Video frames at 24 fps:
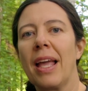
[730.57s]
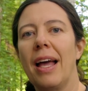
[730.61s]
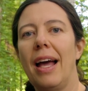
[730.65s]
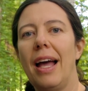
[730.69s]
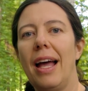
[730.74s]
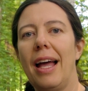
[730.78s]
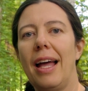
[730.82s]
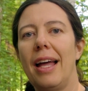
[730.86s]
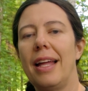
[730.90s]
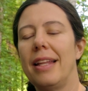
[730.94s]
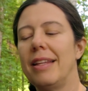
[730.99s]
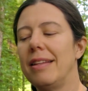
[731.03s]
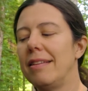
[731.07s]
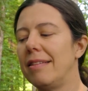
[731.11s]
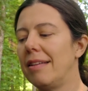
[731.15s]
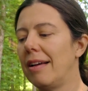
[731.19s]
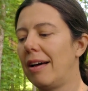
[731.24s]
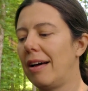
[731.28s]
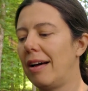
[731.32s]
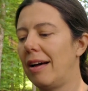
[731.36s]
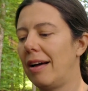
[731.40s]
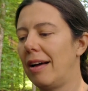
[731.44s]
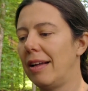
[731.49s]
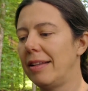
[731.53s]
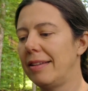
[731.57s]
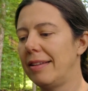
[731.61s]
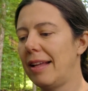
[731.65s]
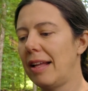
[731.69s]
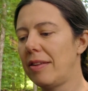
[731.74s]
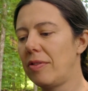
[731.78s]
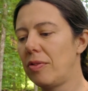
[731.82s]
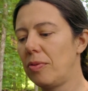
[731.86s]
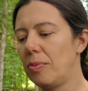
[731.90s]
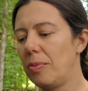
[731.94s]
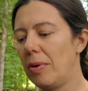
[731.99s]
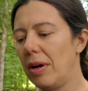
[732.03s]
And
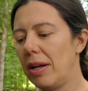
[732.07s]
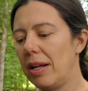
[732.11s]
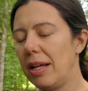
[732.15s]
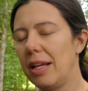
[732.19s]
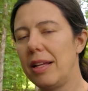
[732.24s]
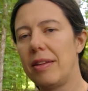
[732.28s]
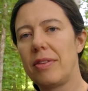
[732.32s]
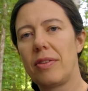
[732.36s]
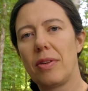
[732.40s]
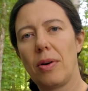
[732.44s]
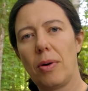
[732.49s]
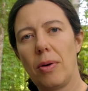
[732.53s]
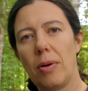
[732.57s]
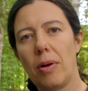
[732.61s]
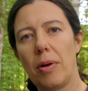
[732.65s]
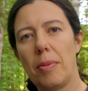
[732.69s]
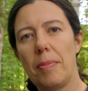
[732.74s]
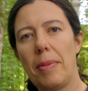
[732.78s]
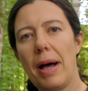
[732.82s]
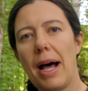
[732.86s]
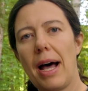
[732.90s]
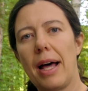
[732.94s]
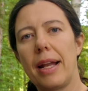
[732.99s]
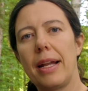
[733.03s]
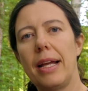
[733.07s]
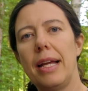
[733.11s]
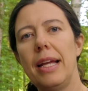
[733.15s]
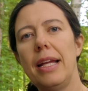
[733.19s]
that's what it's all about.